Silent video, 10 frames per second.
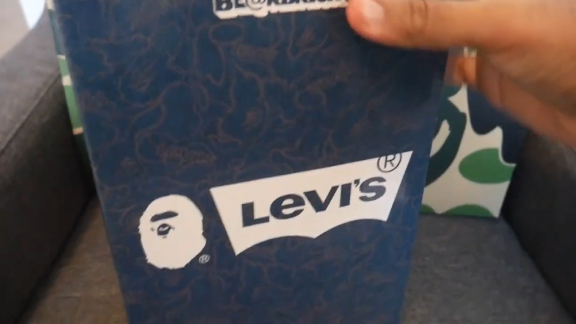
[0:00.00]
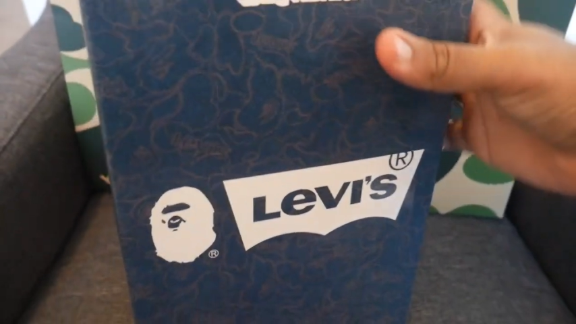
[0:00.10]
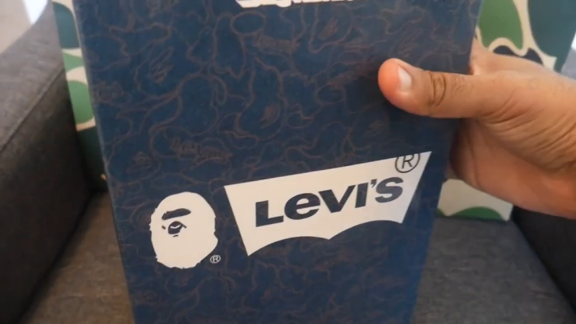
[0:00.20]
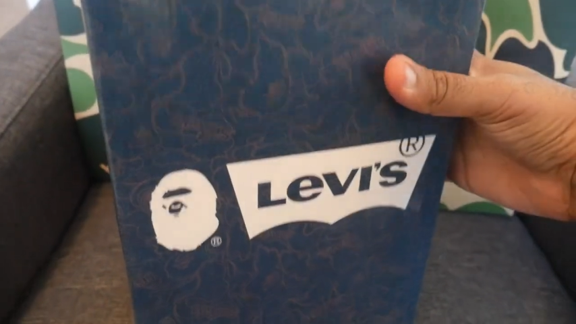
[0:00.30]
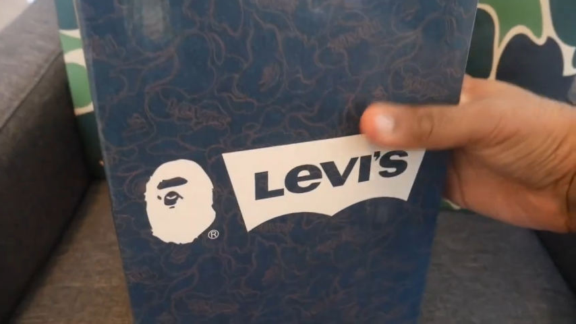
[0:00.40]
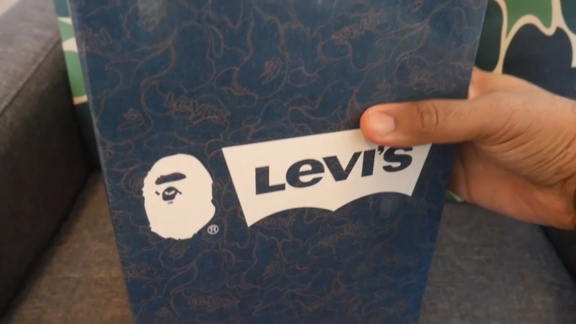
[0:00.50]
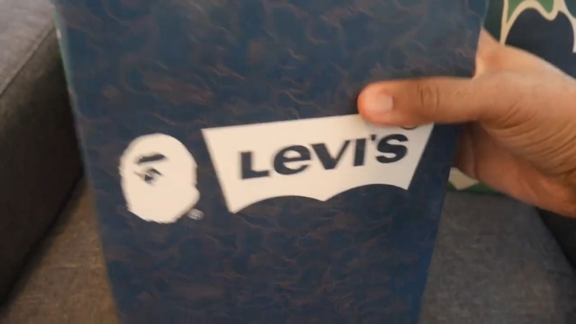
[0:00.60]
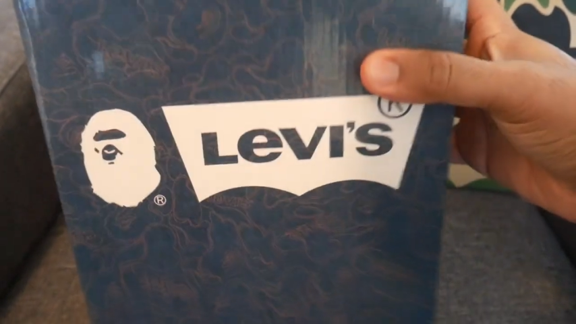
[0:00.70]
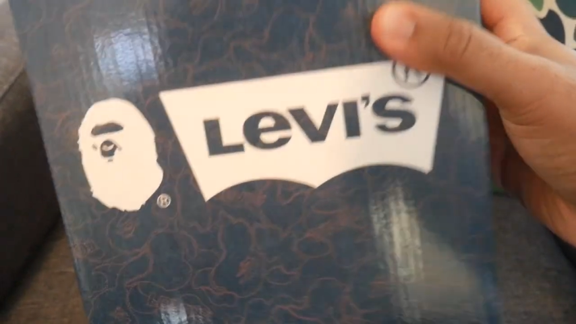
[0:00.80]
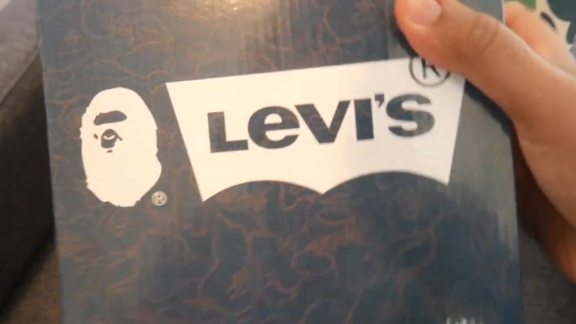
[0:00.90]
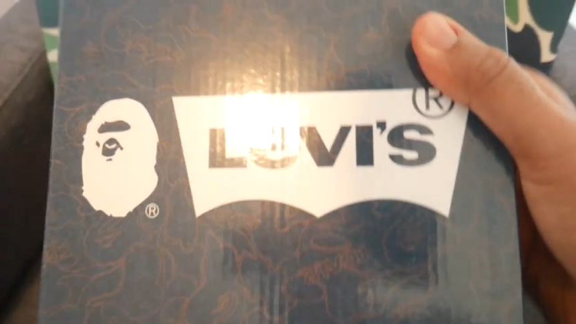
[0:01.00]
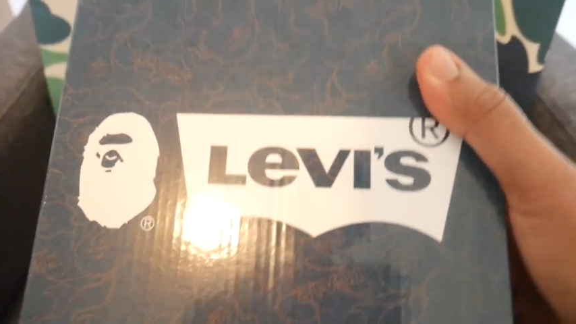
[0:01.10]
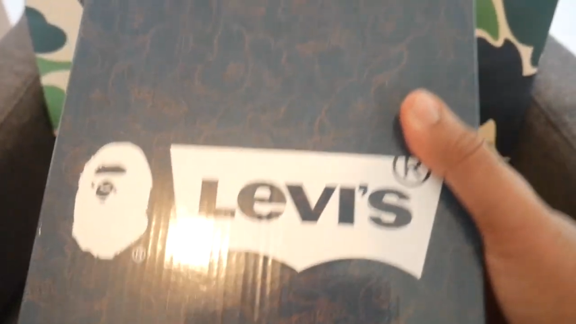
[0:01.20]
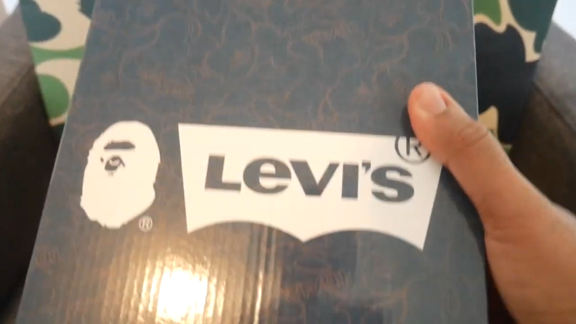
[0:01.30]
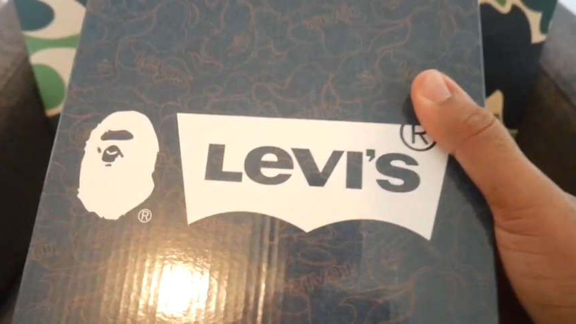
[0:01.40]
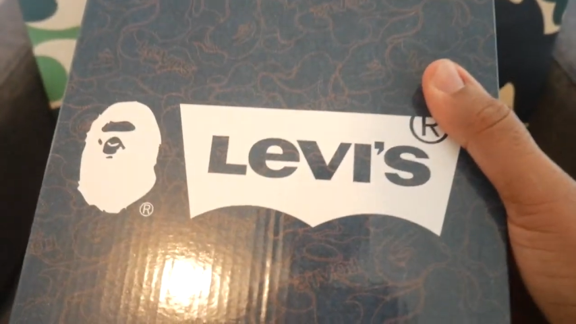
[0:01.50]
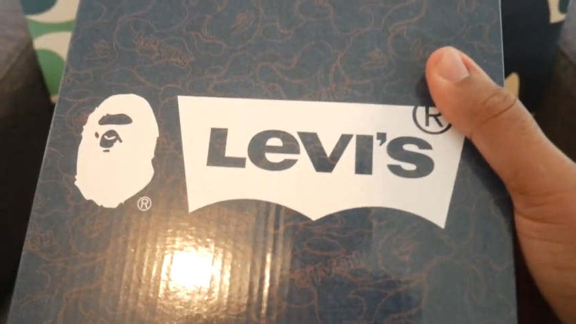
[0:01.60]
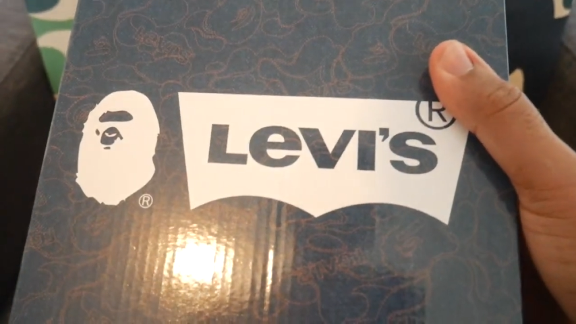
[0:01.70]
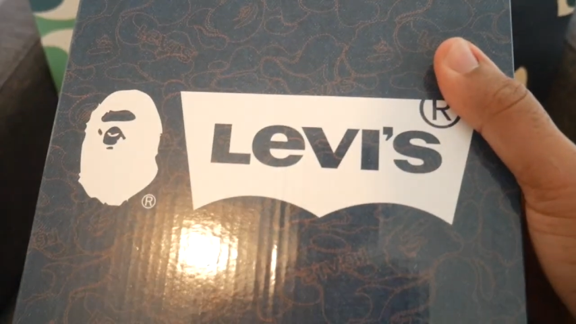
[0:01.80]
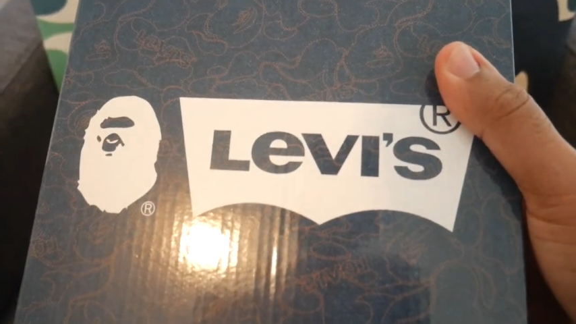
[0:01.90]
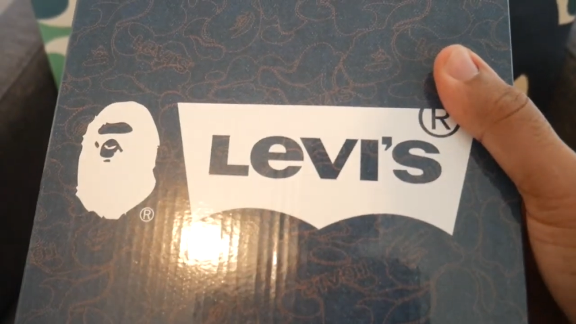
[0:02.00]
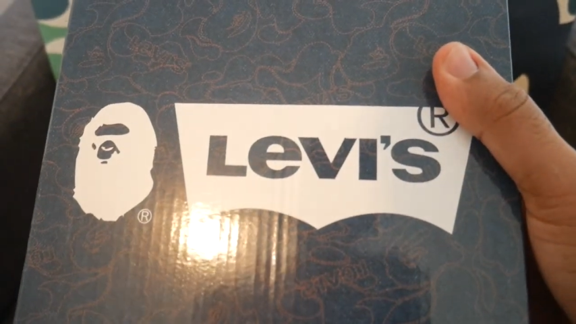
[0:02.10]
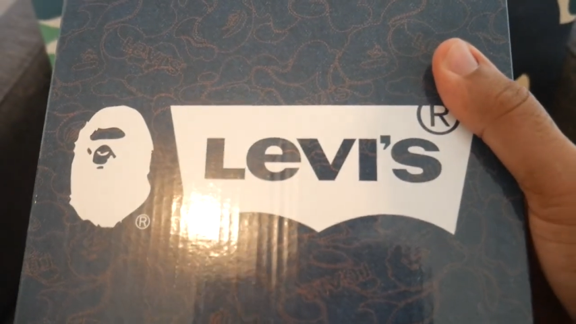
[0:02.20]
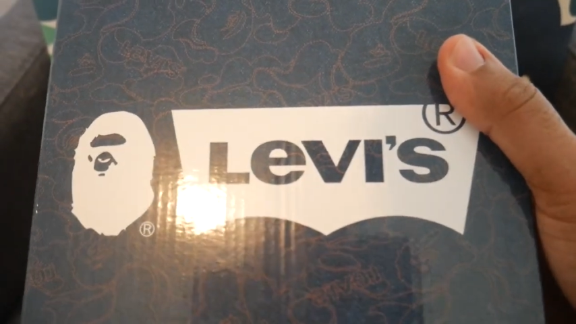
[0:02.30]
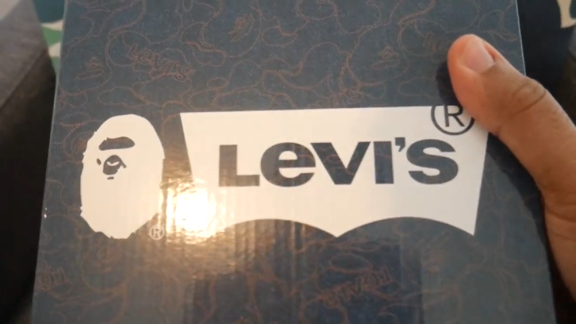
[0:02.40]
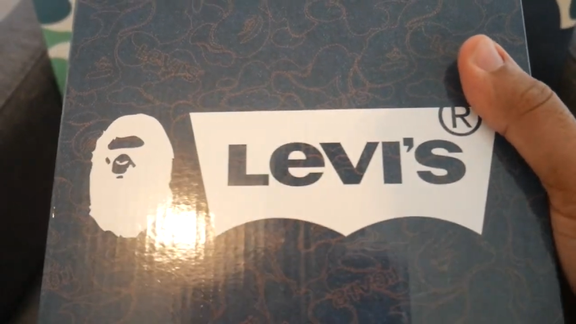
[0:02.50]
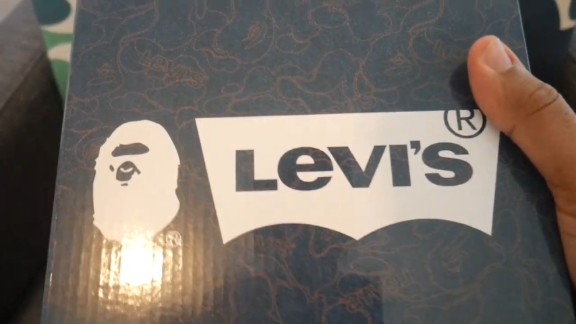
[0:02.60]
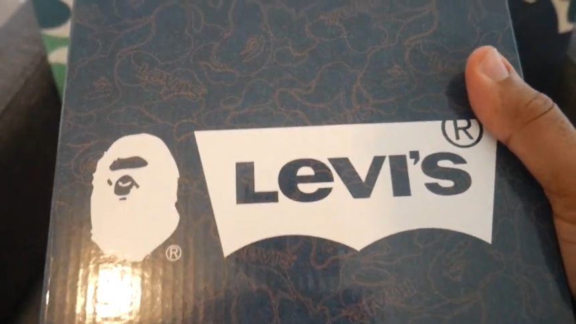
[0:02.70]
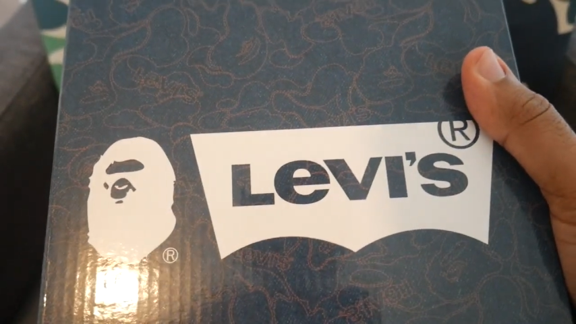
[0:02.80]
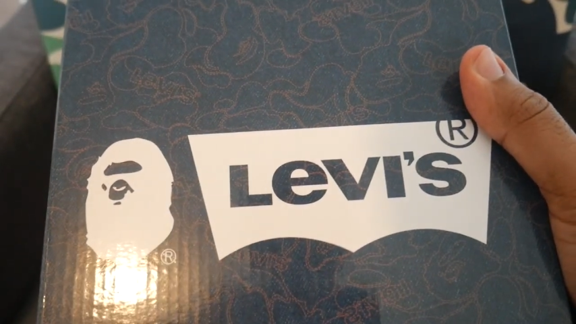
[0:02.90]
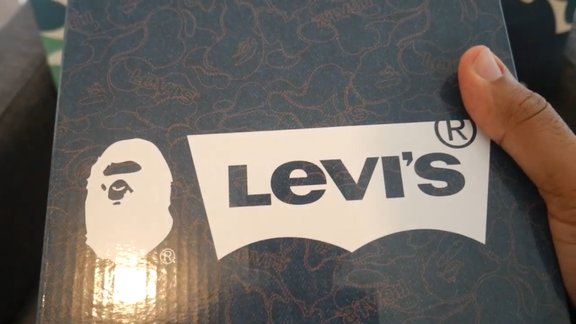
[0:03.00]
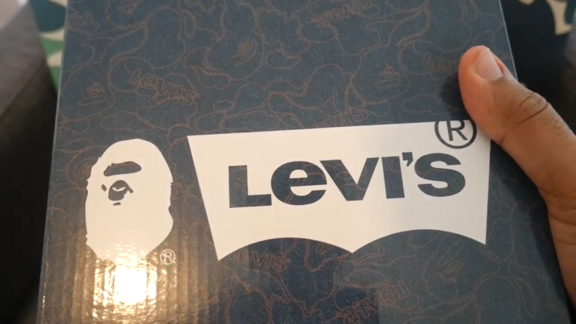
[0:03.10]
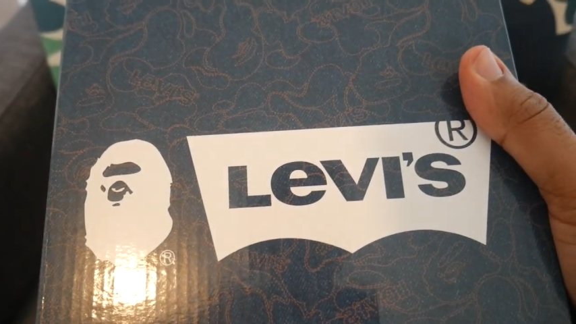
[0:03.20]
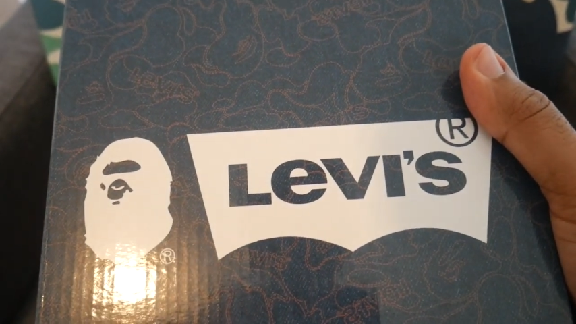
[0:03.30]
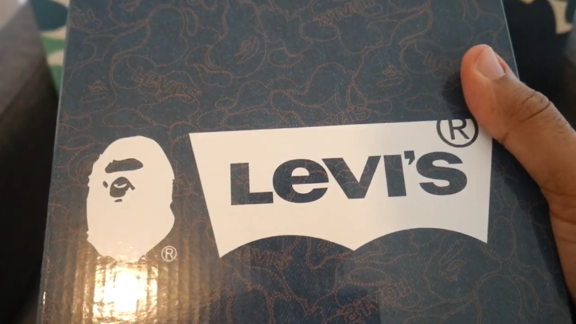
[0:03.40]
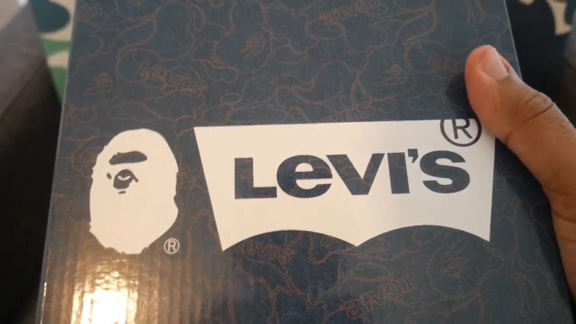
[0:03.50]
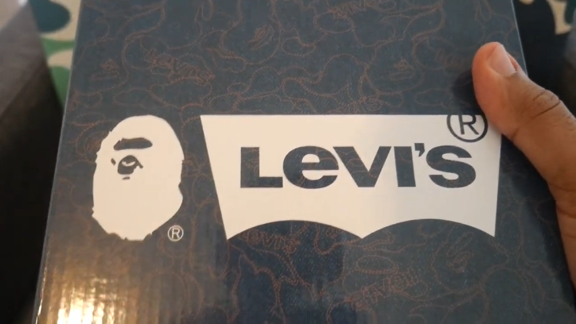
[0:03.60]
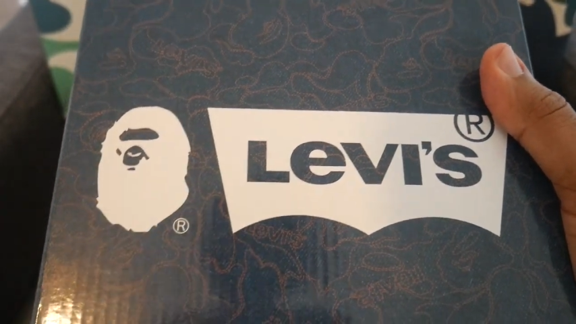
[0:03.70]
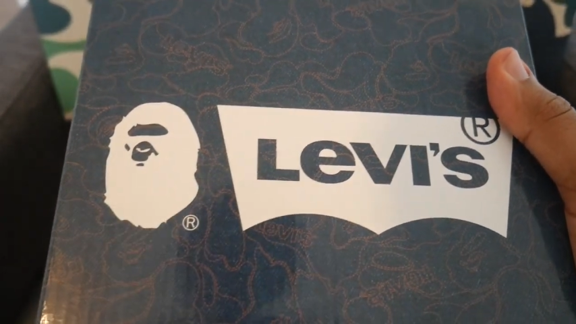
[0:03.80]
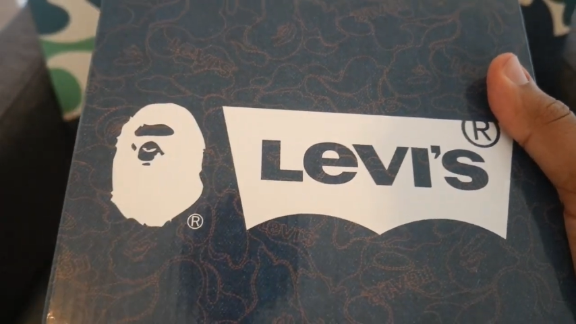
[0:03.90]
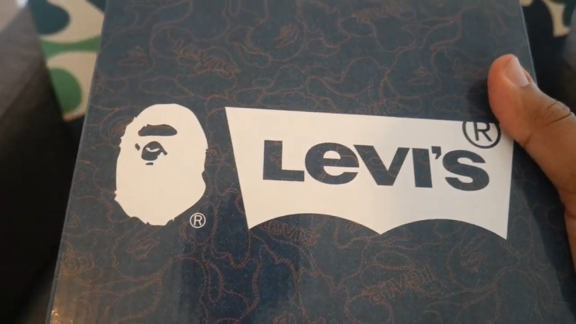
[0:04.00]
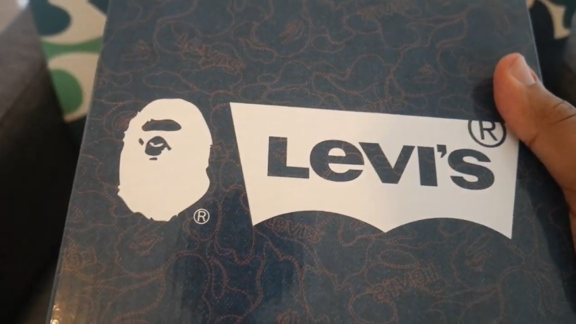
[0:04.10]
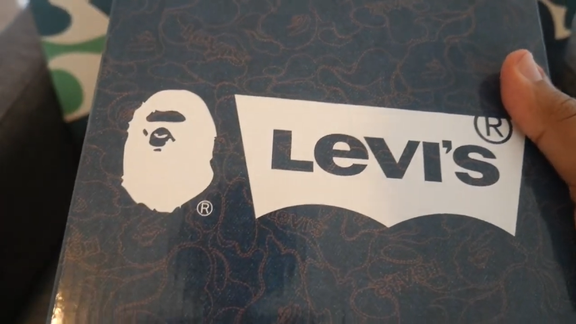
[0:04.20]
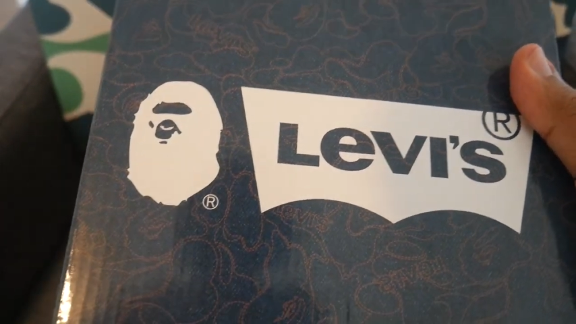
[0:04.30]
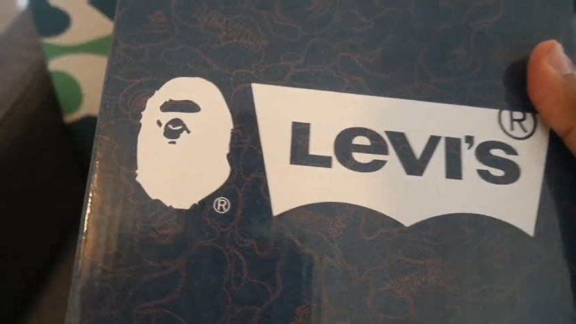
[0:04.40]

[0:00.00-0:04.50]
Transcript: No face is visible, so there are no lips to read.